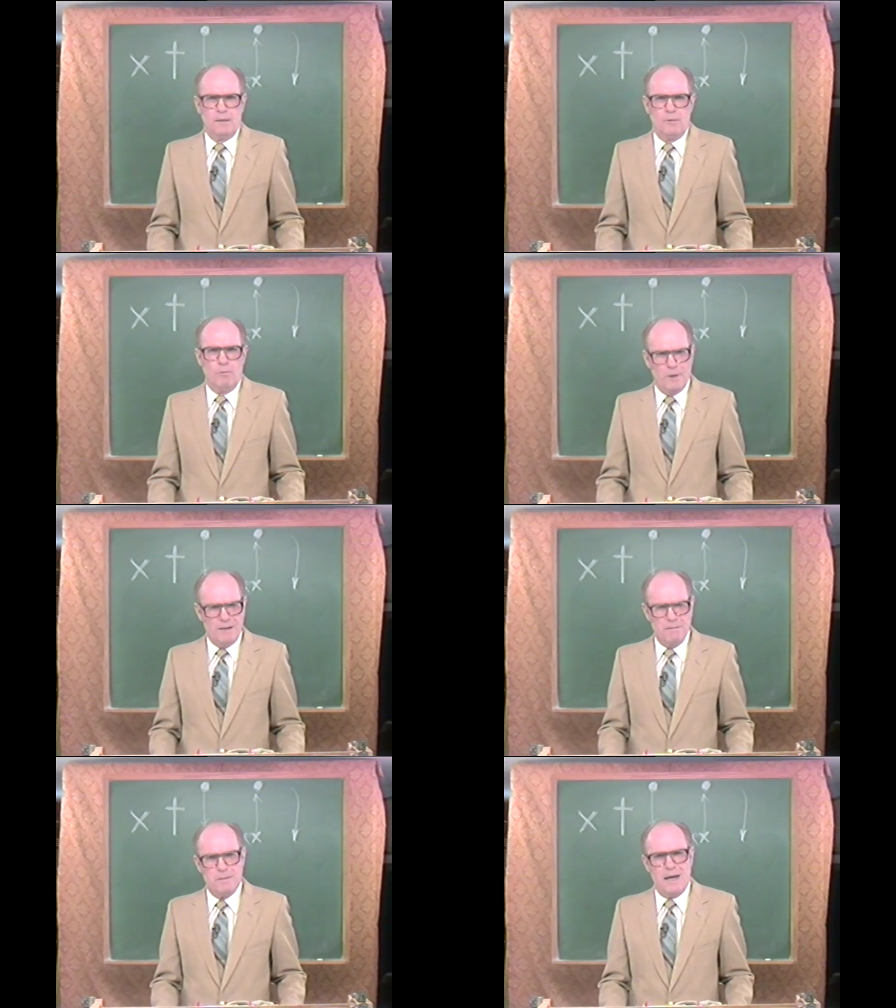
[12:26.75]

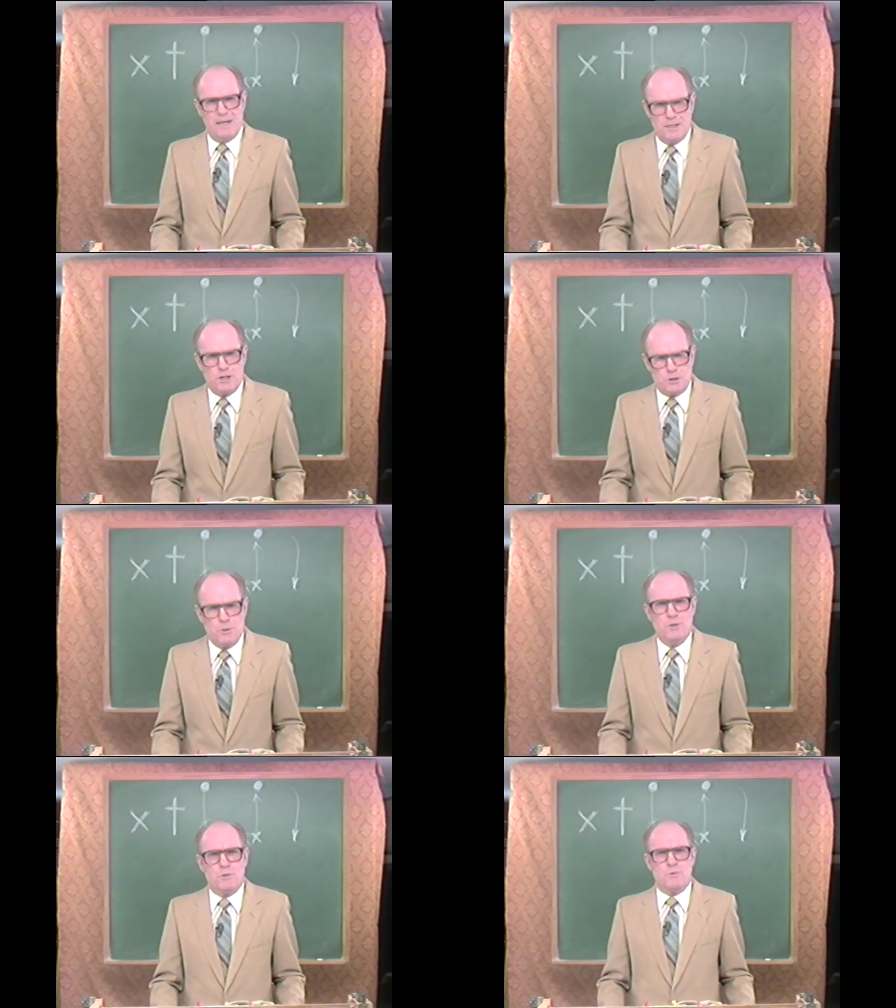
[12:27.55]
well, that is
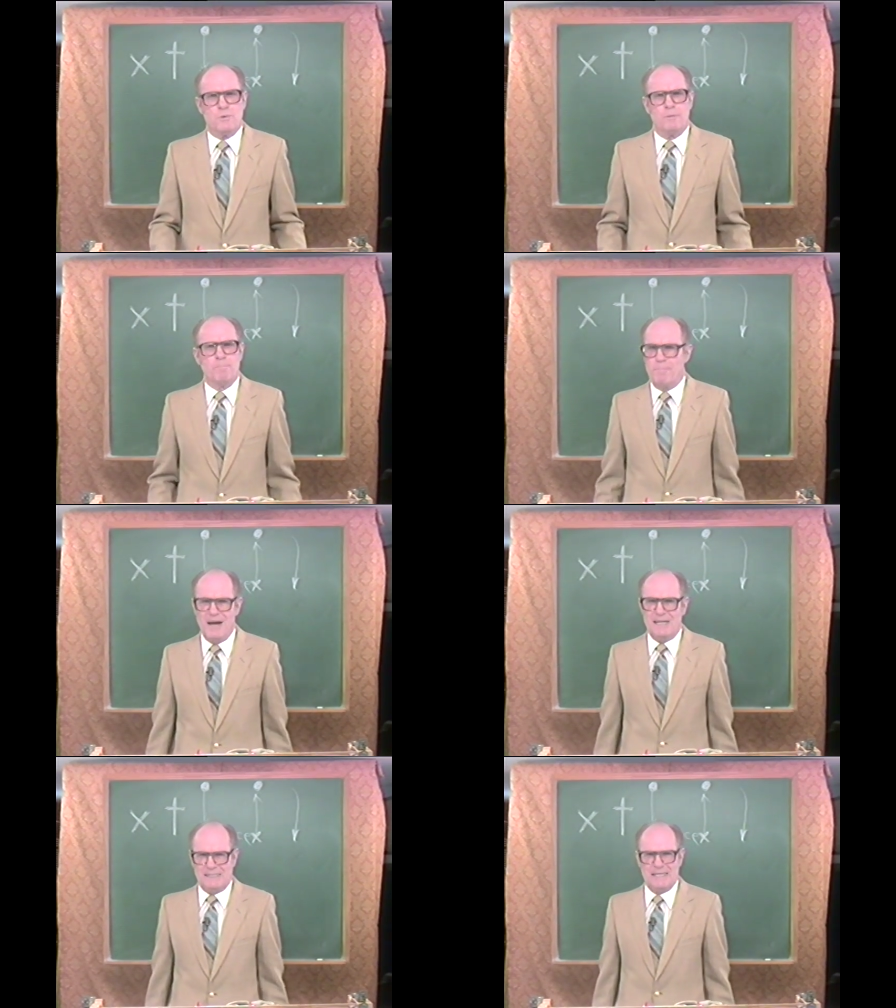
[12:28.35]
true,
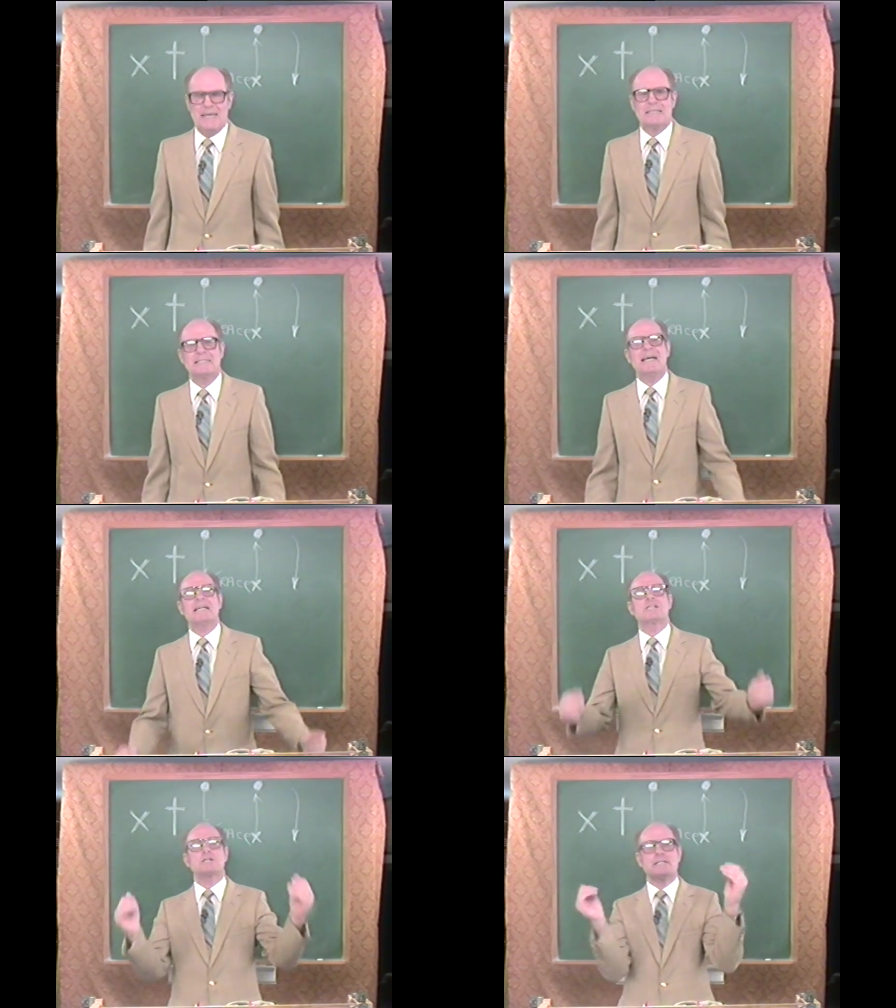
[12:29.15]
but it
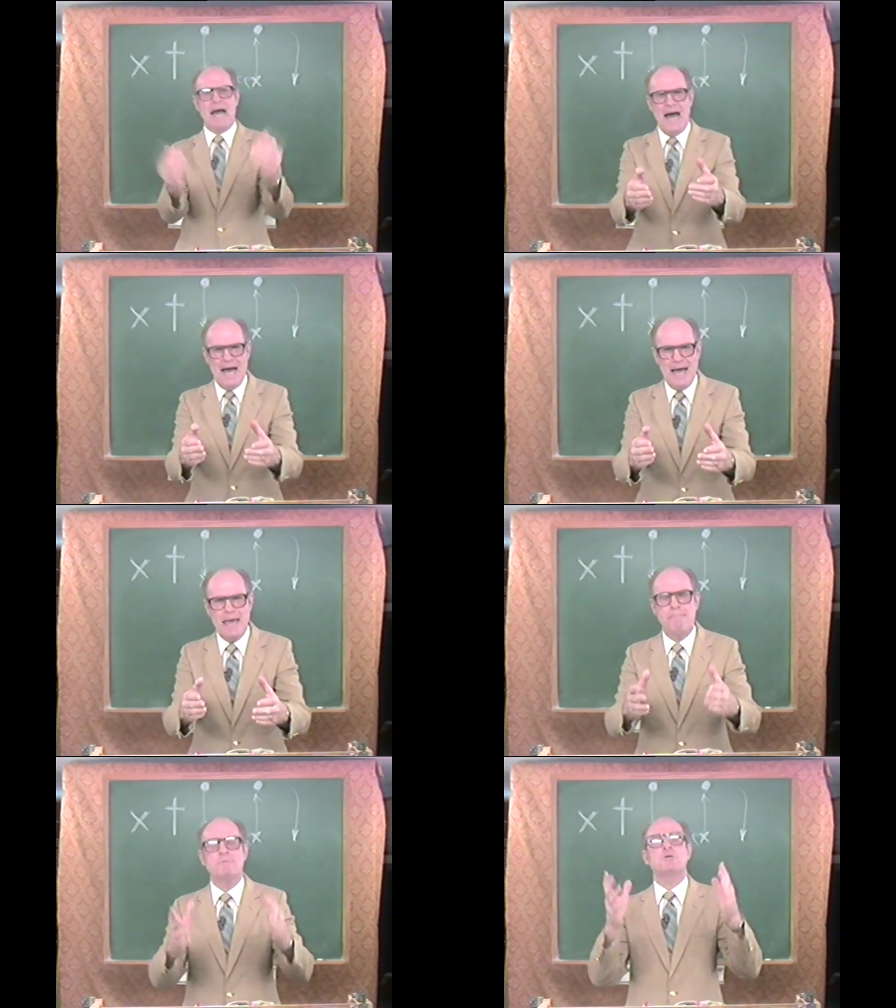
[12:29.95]
takes
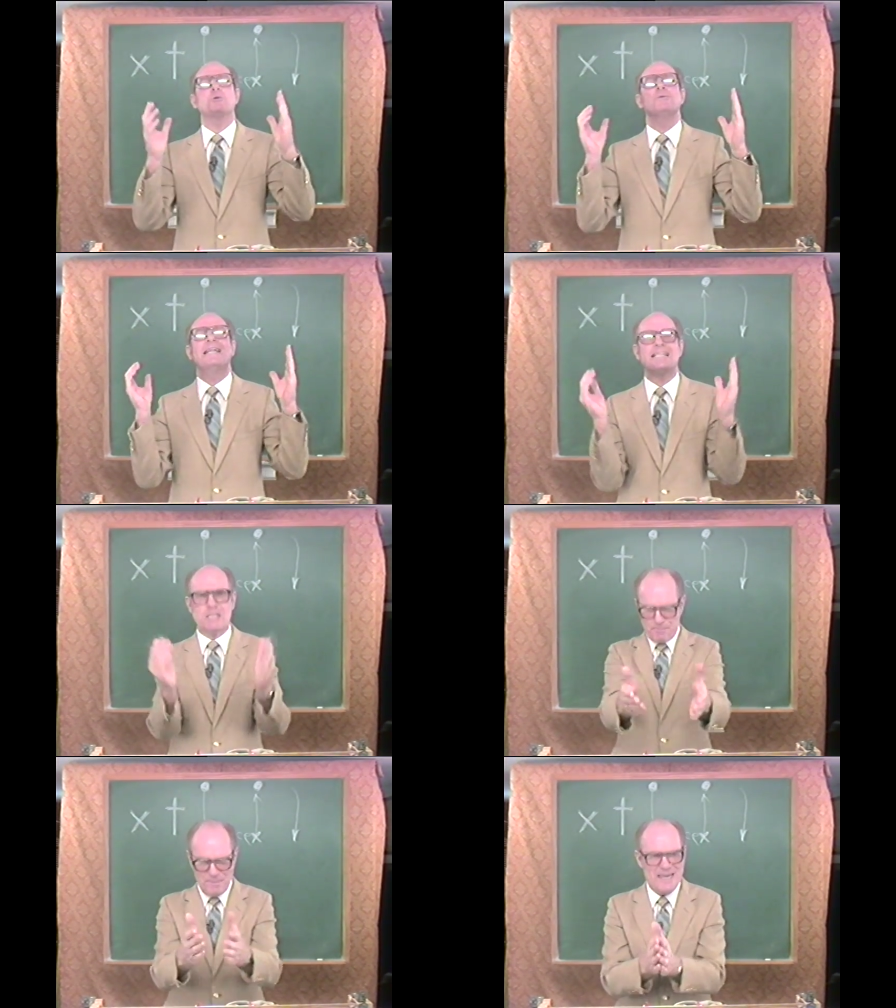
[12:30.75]
time to
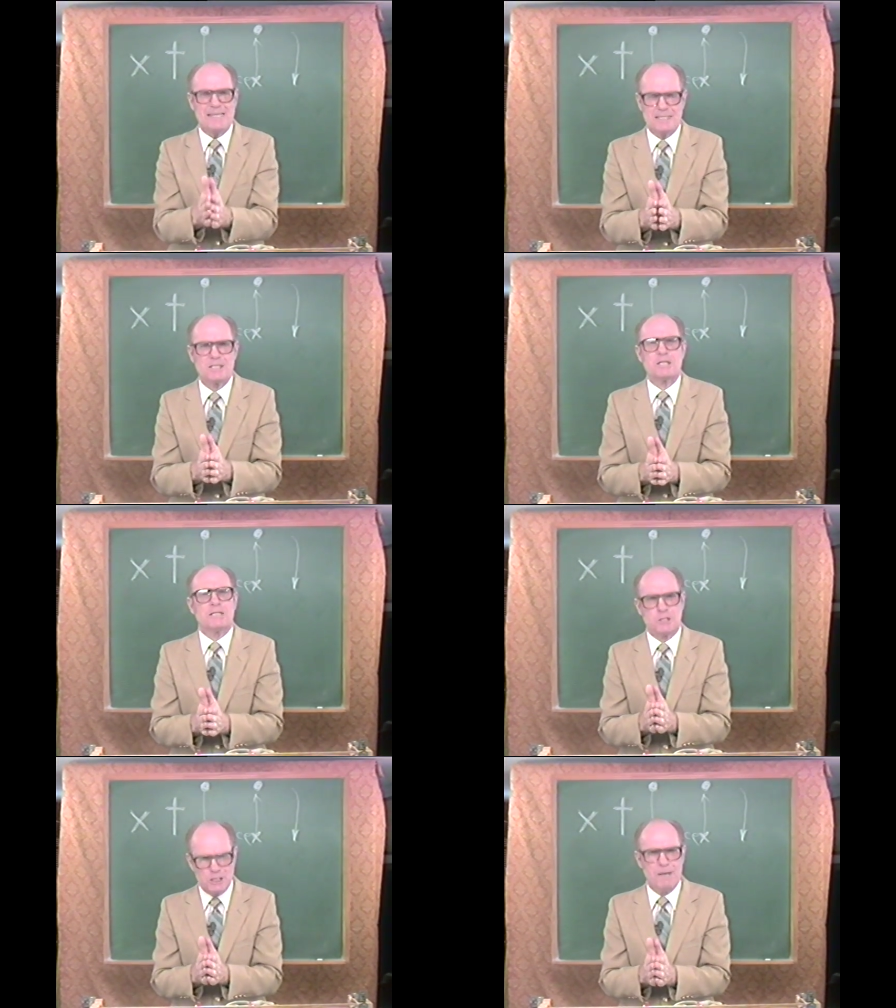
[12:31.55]
dispense
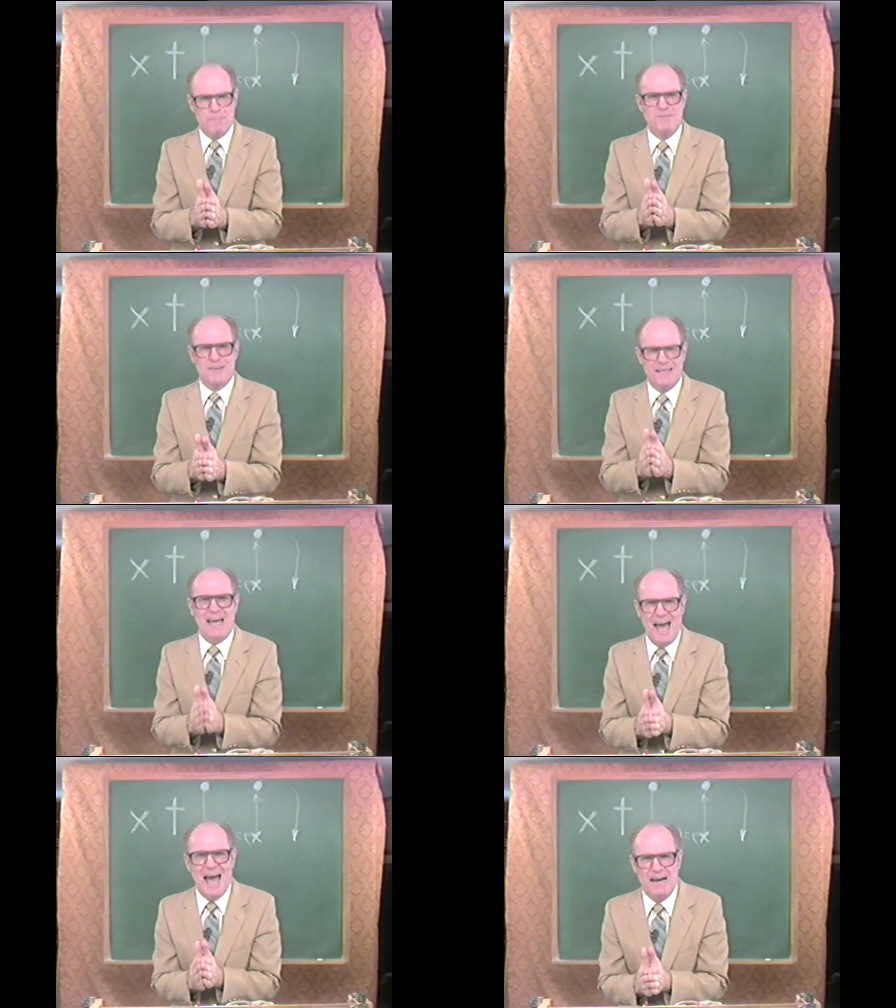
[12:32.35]
something
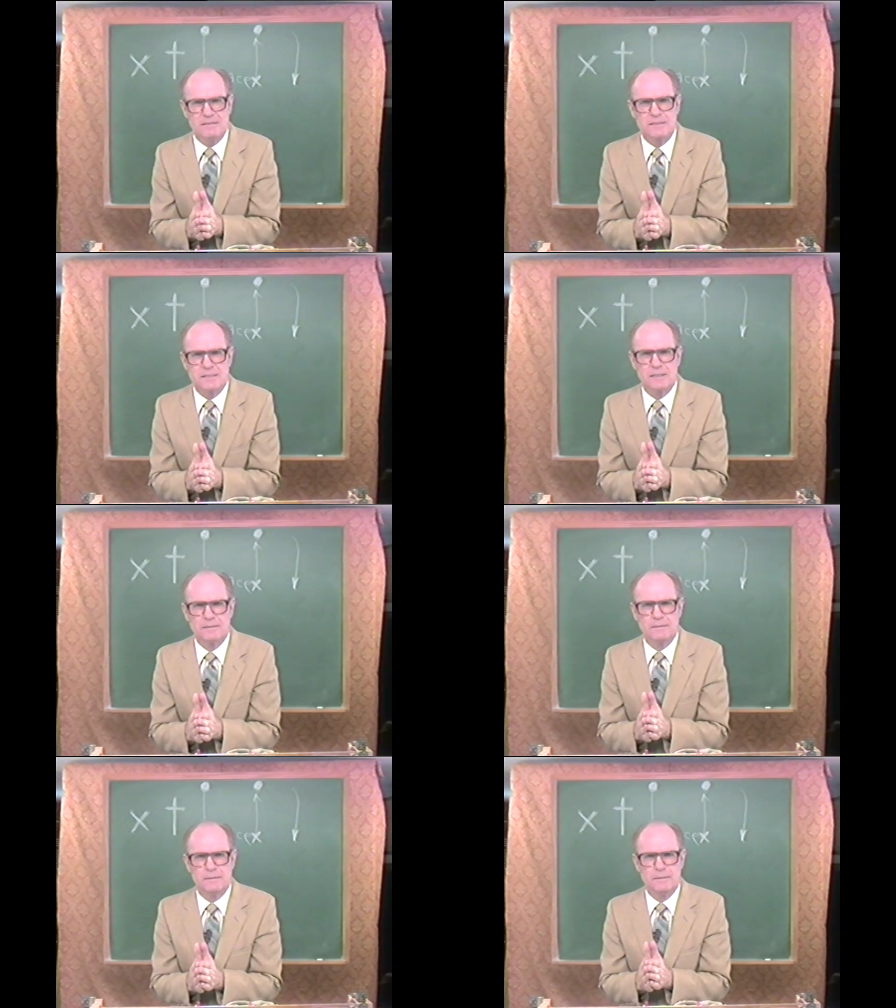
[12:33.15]
out.
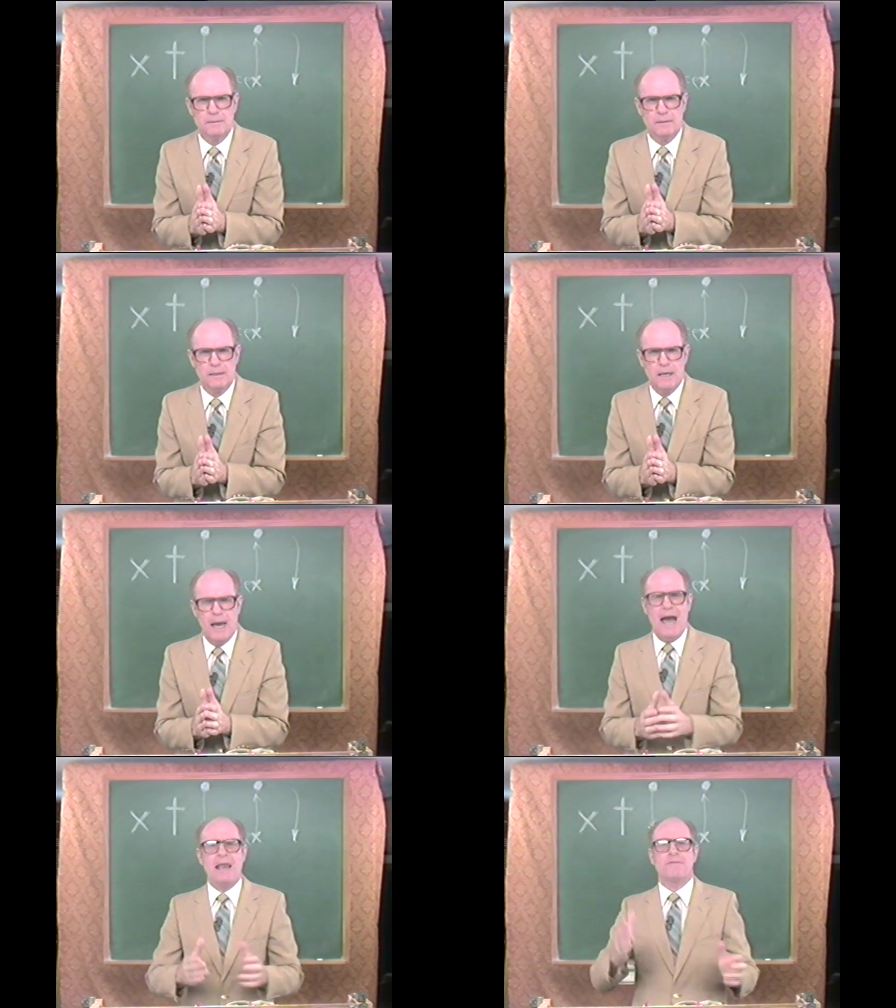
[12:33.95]

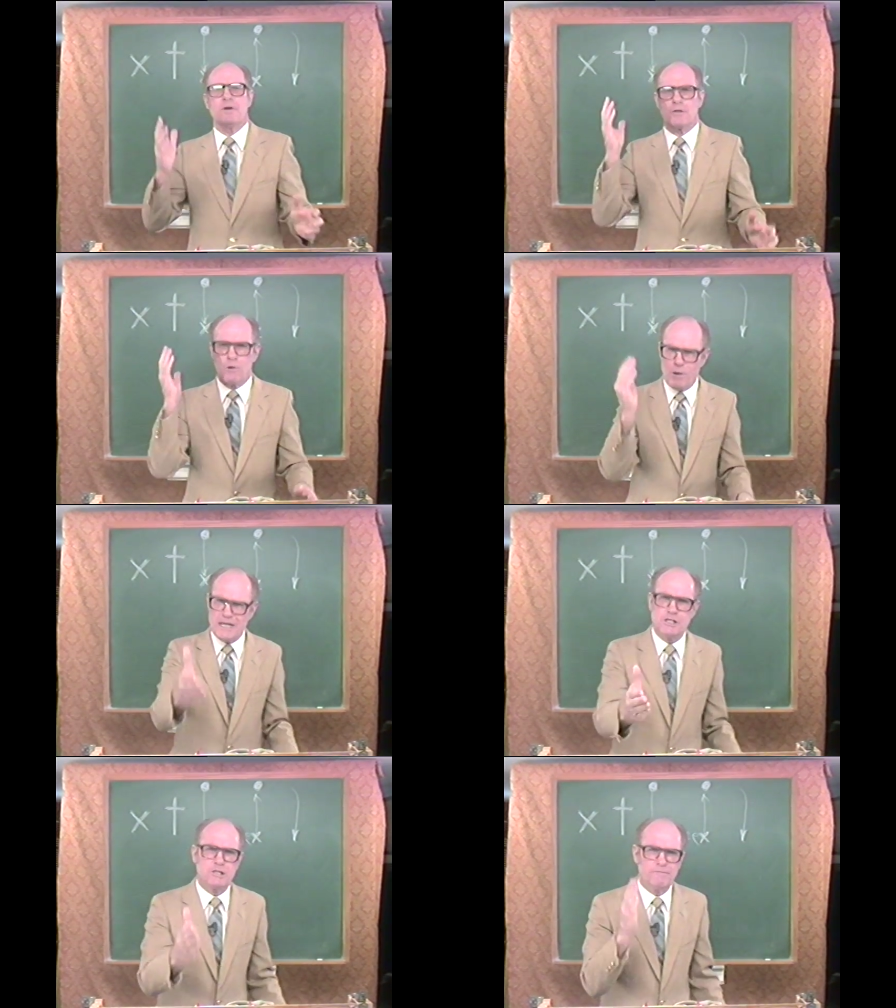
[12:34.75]
And the
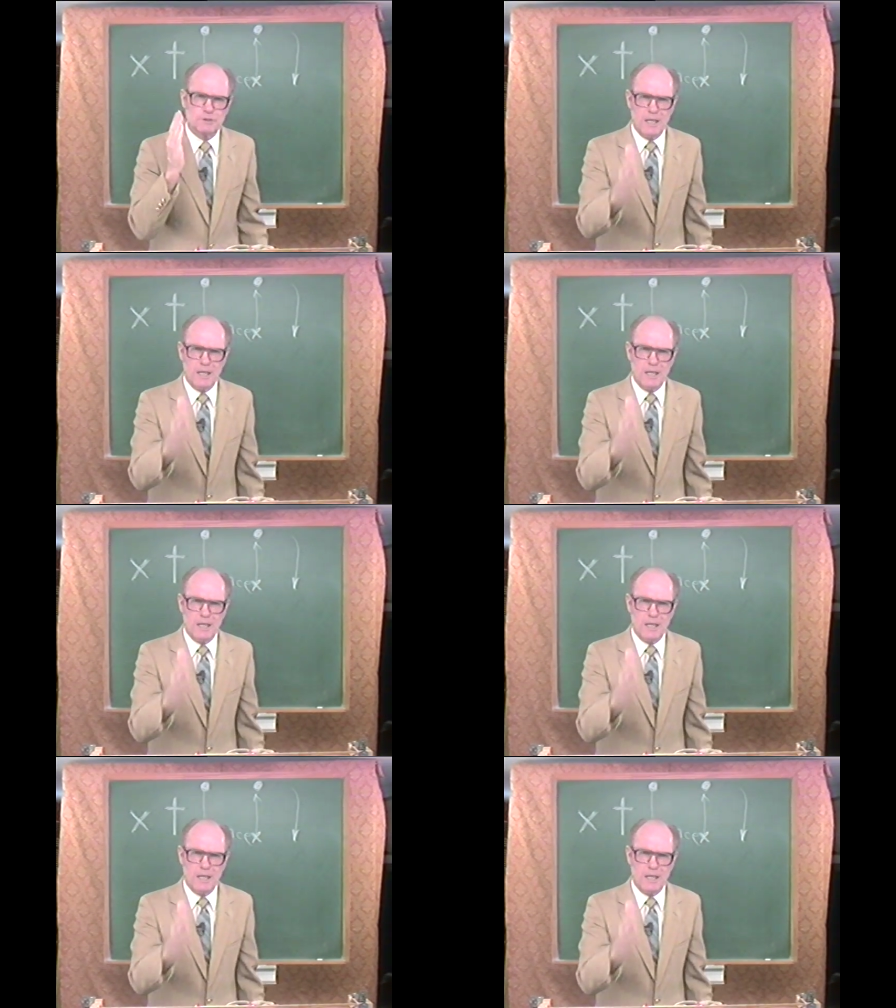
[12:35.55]
grace of